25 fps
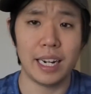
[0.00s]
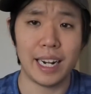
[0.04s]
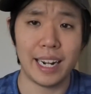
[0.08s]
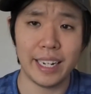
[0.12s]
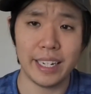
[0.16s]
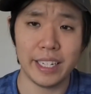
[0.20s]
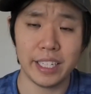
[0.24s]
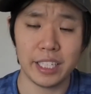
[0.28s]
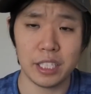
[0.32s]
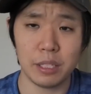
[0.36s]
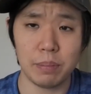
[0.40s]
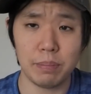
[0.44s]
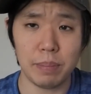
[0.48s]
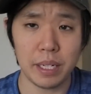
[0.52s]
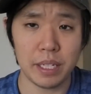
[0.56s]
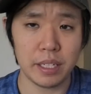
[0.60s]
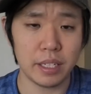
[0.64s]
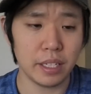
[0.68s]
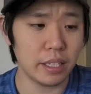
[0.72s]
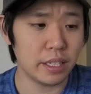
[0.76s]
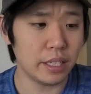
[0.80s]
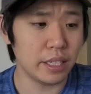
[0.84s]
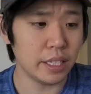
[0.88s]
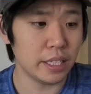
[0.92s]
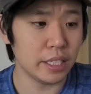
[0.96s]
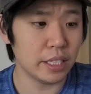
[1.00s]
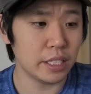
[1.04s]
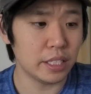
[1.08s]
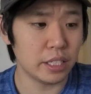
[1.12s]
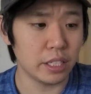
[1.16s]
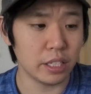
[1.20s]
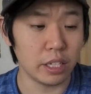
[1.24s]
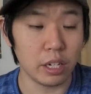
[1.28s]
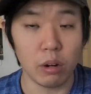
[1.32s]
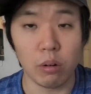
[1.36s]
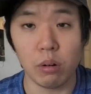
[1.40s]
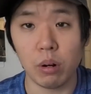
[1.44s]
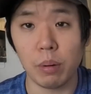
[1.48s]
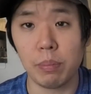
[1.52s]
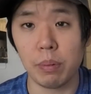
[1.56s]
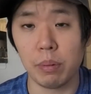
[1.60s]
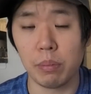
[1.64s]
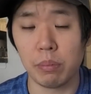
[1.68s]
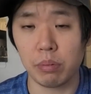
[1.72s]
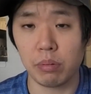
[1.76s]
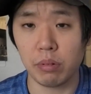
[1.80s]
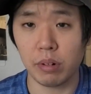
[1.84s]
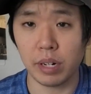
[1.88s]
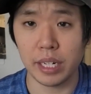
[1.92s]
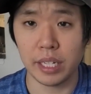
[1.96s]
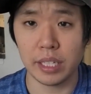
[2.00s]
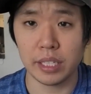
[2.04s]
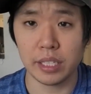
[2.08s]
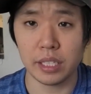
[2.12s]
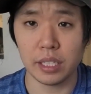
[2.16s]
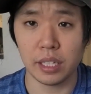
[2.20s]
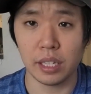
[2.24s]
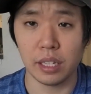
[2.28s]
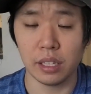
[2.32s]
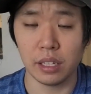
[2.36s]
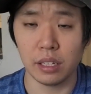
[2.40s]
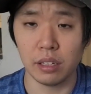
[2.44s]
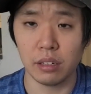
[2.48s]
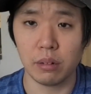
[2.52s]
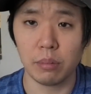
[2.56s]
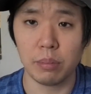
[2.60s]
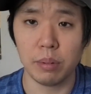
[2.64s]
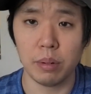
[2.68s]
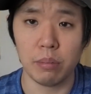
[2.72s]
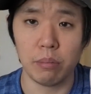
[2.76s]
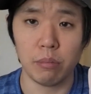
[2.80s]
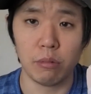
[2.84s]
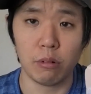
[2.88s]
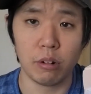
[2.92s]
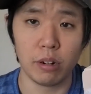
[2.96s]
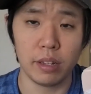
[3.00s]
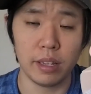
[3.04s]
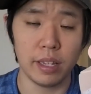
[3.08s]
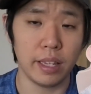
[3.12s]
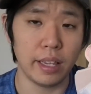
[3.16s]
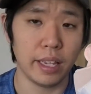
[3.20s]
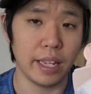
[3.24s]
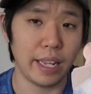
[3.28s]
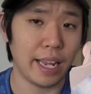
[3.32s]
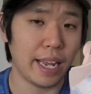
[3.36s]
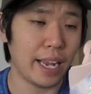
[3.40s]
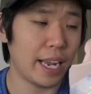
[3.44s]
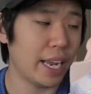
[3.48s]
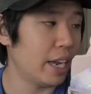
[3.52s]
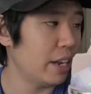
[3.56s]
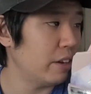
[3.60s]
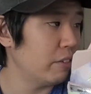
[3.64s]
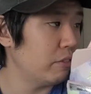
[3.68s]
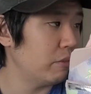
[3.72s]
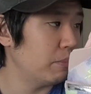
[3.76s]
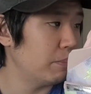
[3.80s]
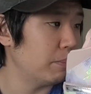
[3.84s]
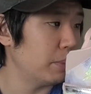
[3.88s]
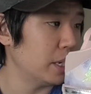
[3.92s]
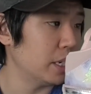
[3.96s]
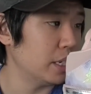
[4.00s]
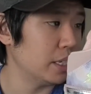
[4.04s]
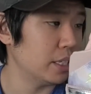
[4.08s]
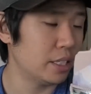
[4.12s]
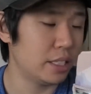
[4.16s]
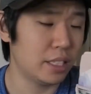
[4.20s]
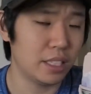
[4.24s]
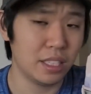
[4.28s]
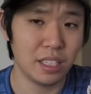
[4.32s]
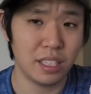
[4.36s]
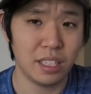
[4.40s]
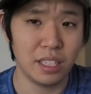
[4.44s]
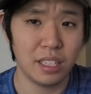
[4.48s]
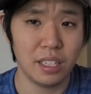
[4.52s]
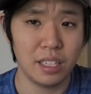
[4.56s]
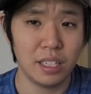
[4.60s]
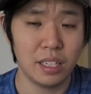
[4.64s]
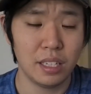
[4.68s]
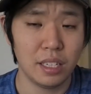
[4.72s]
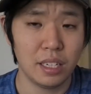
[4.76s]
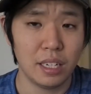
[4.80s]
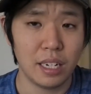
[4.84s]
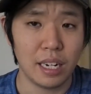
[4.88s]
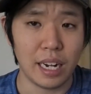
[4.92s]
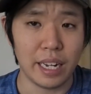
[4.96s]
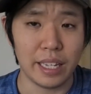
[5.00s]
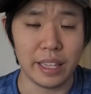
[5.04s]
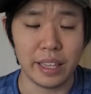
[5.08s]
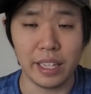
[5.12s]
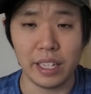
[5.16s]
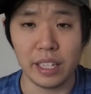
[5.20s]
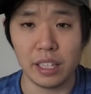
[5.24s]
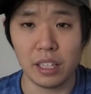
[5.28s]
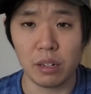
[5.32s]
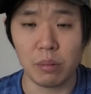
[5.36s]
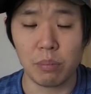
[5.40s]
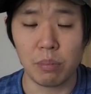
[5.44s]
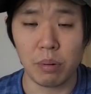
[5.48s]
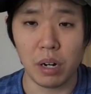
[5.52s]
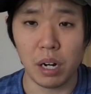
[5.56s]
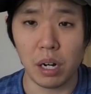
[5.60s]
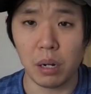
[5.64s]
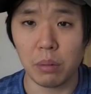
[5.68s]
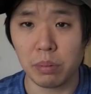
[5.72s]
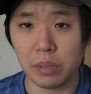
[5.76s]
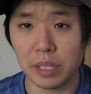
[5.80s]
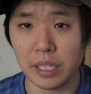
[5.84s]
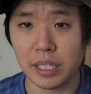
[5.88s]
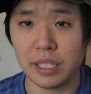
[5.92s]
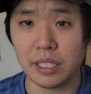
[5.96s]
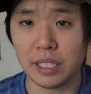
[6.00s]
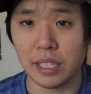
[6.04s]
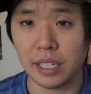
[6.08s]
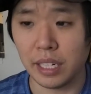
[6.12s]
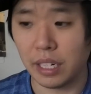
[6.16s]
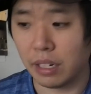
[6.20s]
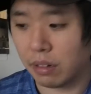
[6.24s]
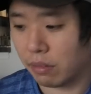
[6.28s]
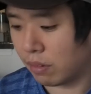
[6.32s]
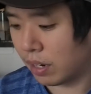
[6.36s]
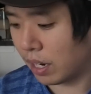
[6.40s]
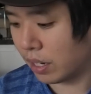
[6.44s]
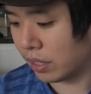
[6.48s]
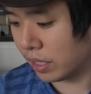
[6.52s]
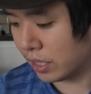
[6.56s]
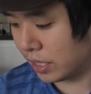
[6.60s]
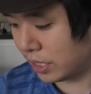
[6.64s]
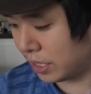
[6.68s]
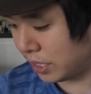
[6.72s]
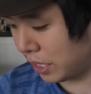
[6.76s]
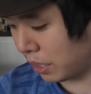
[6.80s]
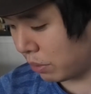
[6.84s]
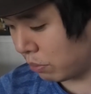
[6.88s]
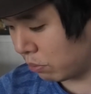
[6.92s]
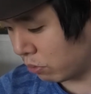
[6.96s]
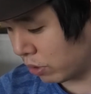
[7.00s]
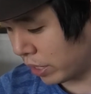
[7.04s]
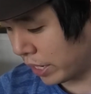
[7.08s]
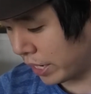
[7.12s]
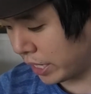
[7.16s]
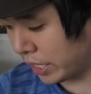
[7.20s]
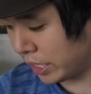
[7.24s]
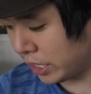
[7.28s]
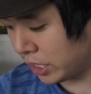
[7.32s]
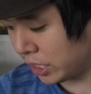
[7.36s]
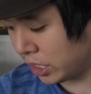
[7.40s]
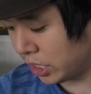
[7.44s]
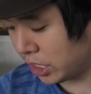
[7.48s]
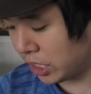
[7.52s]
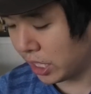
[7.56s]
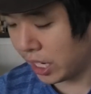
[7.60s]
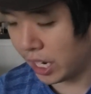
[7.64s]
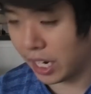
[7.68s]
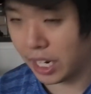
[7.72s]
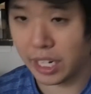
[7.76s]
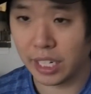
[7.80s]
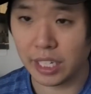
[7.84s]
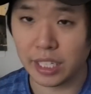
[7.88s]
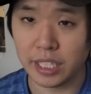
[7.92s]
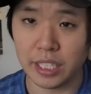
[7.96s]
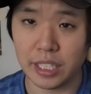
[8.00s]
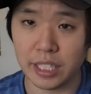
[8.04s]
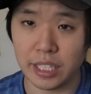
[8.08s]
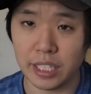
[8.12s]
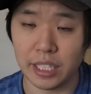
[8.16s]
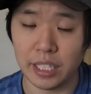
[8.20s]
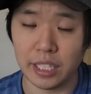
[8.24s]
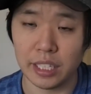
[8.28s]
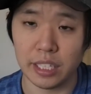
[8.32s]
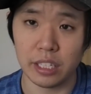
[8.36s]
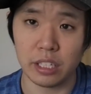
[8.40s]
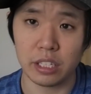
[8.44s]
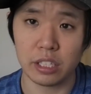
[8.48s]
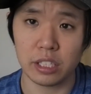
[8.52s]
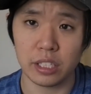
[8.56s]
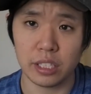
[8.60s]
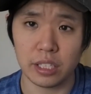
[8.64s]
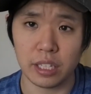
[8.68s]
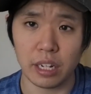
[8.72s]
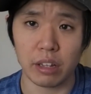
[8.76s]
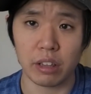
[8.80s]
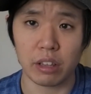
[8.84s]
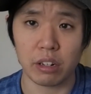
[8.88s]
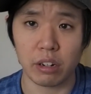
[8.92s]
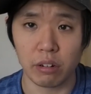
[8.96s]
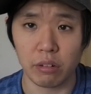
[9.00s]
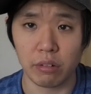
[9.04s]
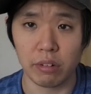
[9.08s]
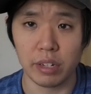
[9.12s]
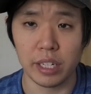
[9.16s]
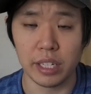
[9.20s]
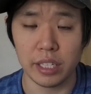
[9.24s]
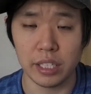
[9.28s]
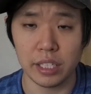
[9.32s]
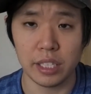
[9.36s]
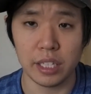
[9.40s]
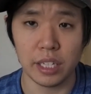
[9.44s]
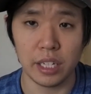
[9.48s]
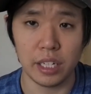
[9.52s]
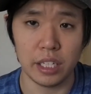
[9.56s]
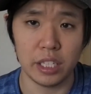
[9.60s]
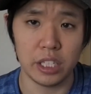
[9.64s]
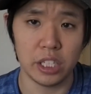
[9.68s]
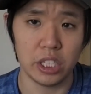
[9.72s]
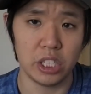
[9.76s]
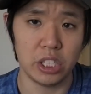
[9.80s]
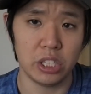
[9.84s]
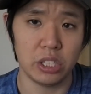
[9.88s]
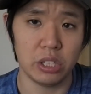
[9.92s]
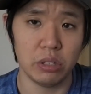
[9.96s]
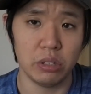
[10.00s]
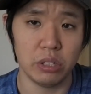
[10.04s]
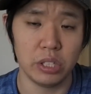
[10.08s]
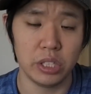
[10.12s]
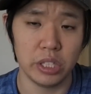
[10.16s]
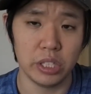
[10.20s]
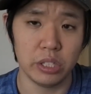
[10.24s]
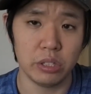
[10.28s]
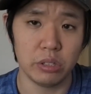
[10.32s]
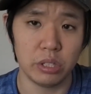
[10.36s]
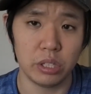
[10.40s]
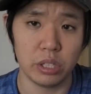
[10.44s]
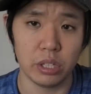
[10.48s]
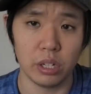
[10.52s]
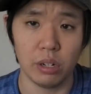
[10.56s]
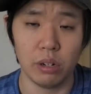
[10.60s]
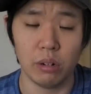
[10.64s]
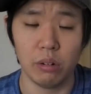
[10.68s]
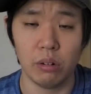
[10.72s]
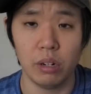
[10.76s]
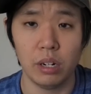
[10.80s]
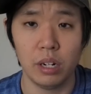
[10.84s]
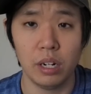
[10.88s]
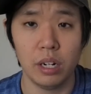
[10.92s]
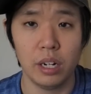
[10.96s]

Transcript: I expected these to go up in price a little bit more than they have, but I think they're probably sitting around the same range as the South Koreas that I just showed you, so